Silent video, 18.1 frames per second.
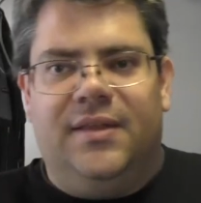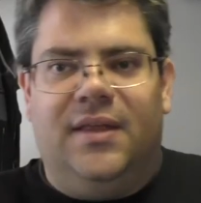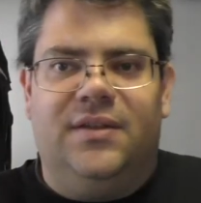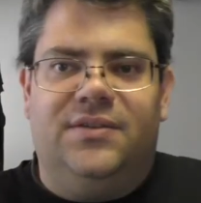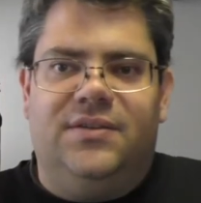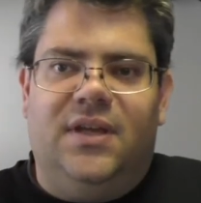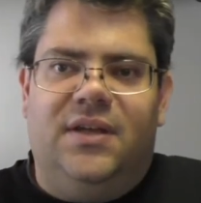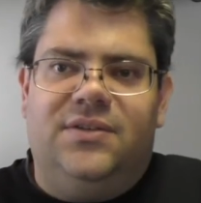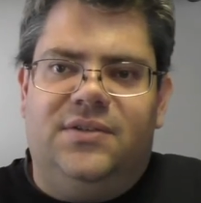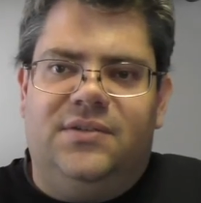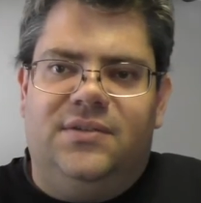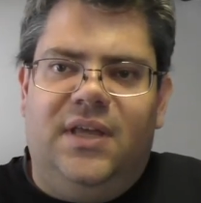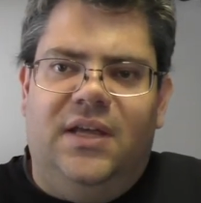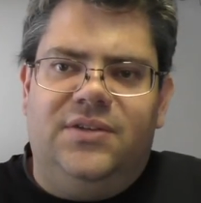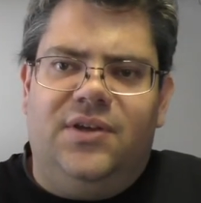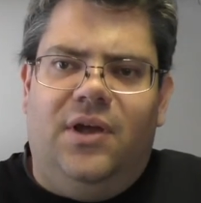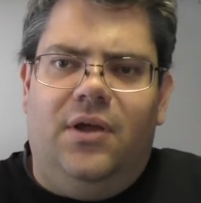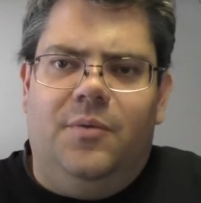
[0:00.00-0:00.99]
That's that's
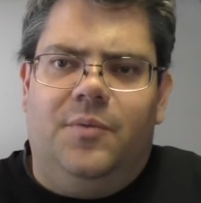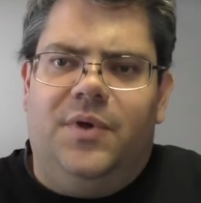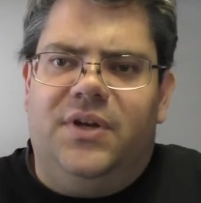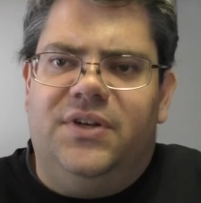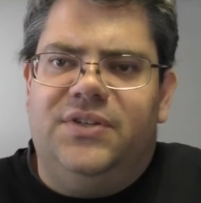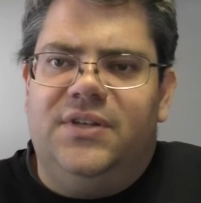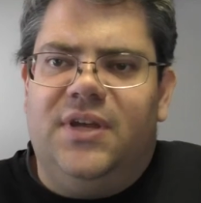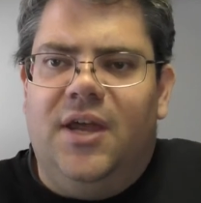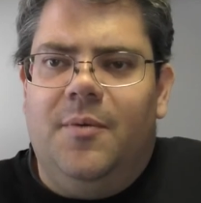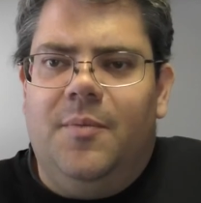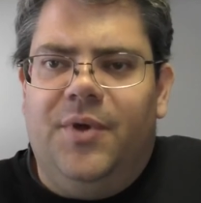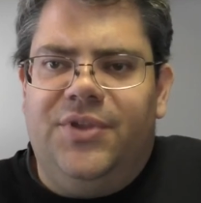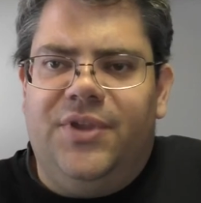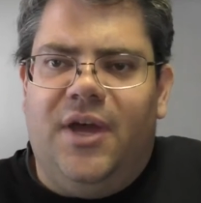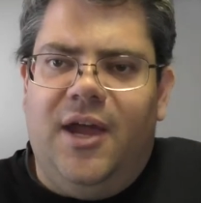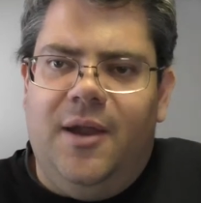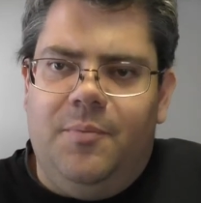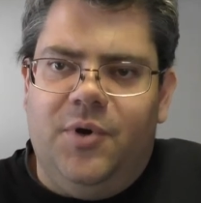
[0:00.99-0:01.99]
that's all I'm going to say about
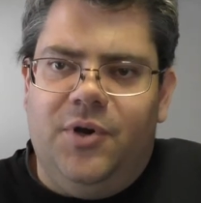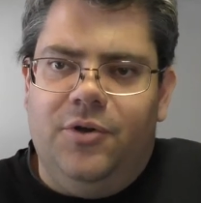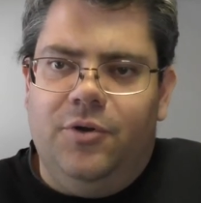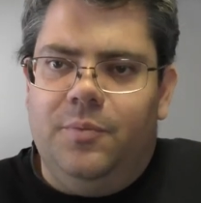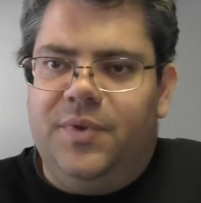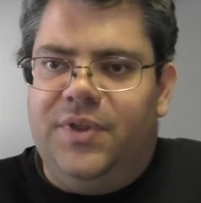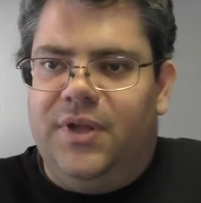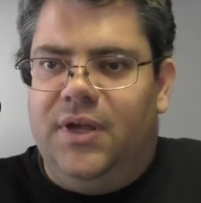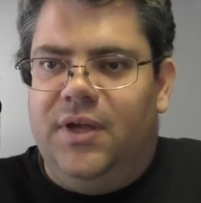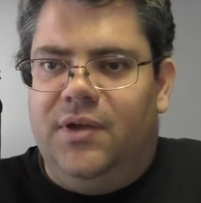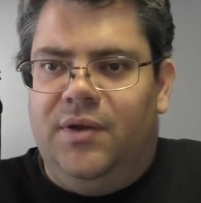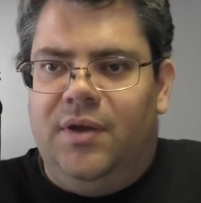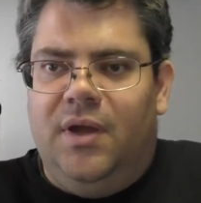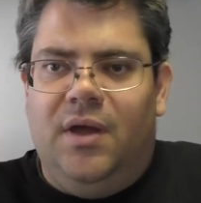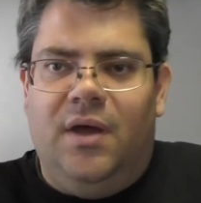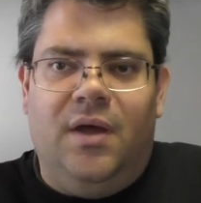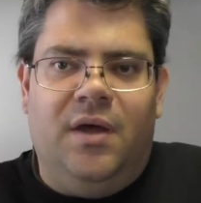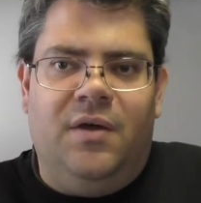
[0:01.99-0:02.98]
the Hyperloop
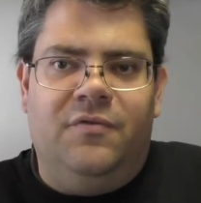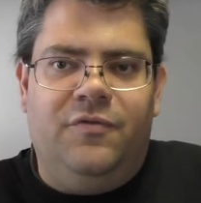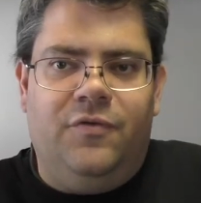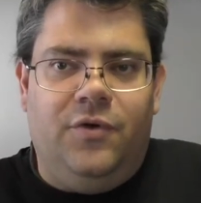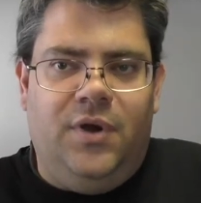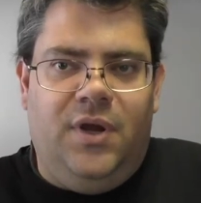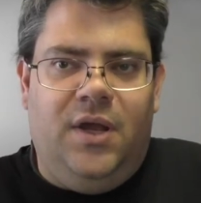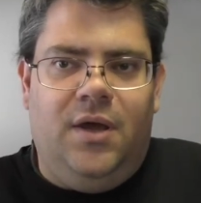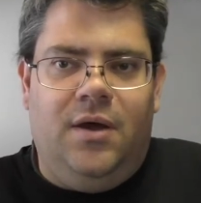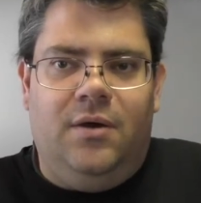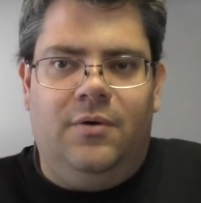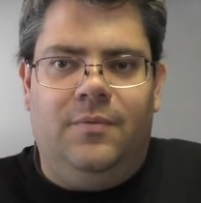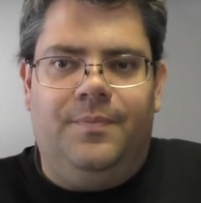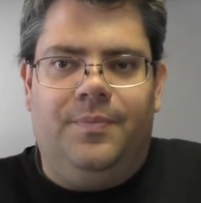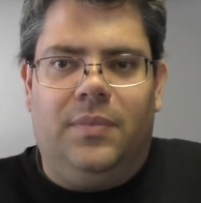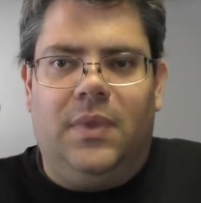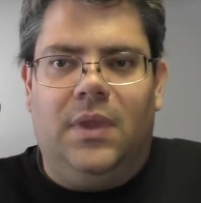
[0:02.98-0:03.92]
thing uh, for now.